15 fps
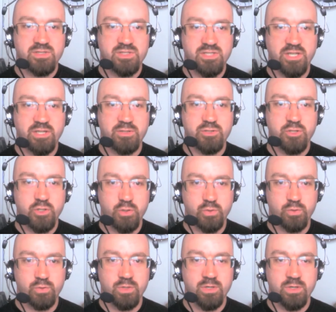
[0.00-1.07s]
Scene
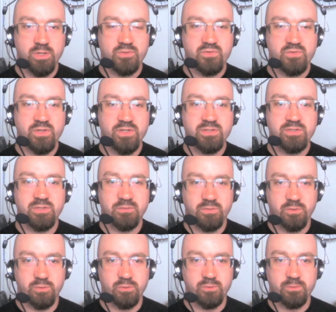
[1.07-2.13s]
2, The Interview.